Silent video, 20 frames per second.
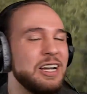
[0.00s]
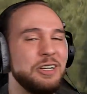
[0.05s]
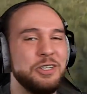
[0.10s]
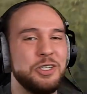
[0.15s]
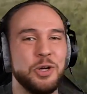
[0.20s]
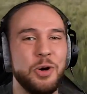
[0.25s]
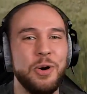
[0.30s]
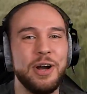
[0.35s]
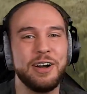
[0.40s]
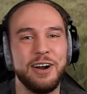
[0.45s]

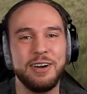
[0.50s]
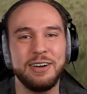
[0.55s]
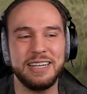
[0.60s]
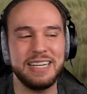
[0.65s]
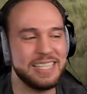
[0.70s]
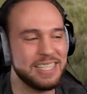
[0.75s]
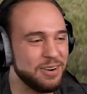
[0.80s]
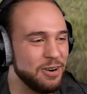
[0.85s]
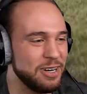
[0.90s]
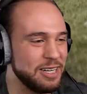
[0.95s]
Join our
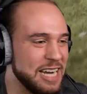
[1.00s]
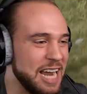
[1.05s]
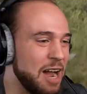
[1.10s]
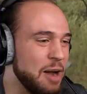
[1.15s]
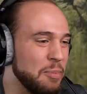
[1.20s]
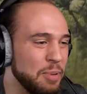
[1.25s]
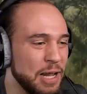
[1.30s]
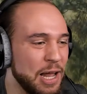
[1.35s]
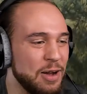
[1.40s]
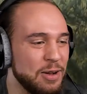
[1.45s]
Discord
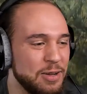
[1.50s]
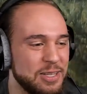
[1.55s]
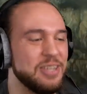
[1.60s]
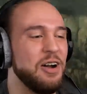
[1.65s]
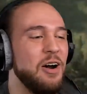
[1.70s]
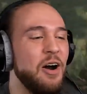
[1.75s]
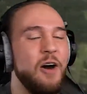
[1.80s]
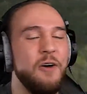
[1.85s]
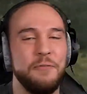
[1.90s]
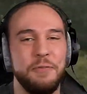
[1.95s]
down below,
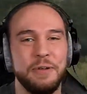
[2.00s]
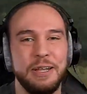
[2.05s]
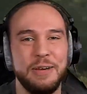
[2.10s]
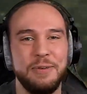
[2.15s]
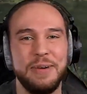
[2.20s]
so hopefully